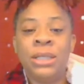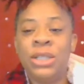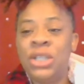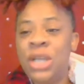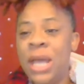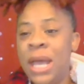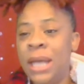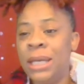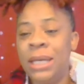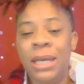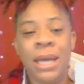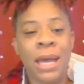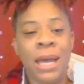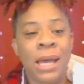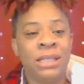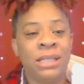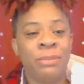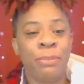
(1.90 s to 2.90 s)
Jacky
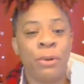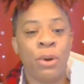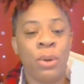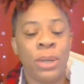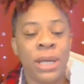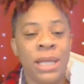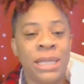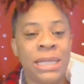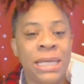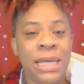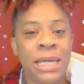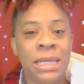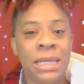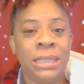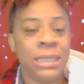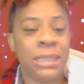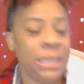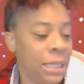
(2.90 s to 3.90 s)
has broken the
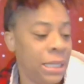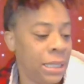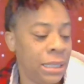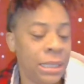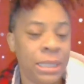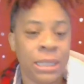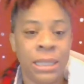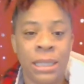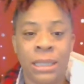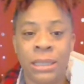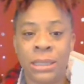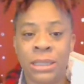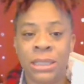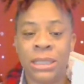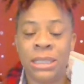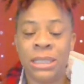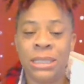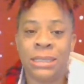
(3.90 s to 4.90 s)
internet, honey,
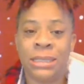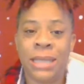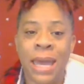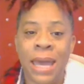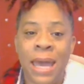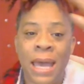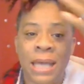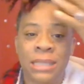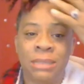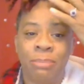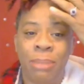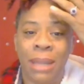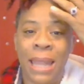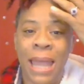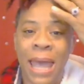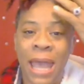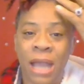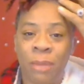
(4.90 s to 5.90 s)
because she said, as
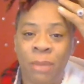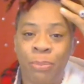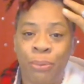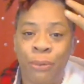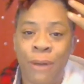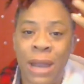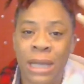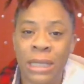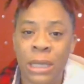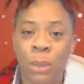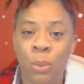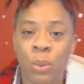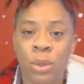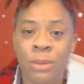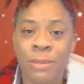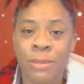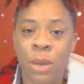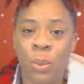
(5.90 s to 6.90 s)
black pregnant
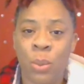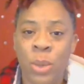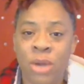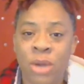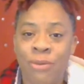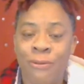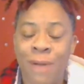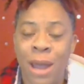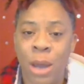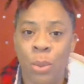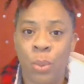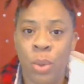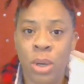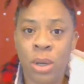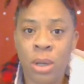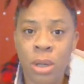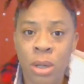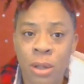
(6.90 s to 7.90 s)
women, we cry
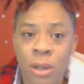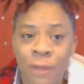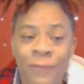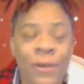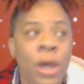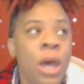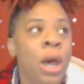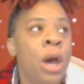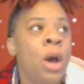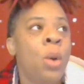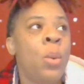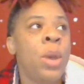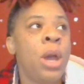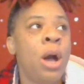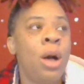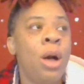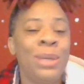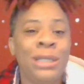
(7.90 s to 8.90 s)
wolf.
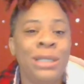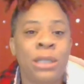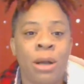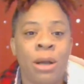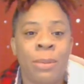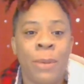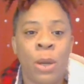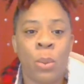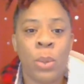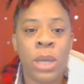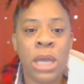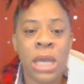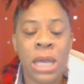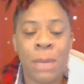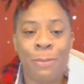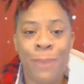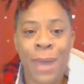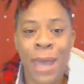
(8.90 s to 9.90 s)
We always talk about we
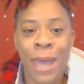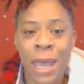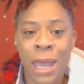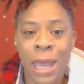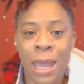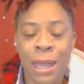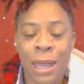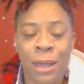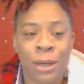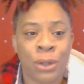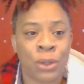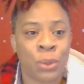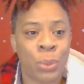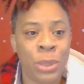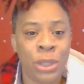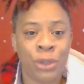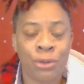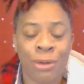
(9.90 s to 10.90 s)
in pain because
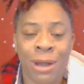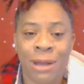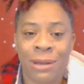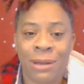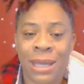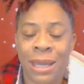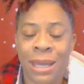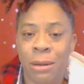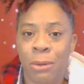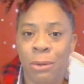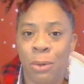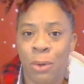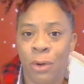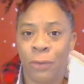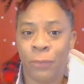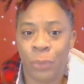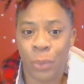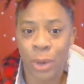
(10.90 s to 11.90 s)
we trying to get
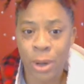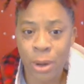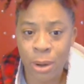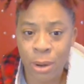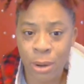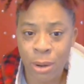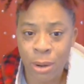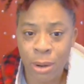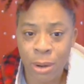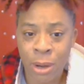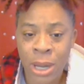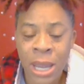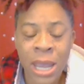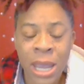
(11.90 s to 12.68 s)
off work.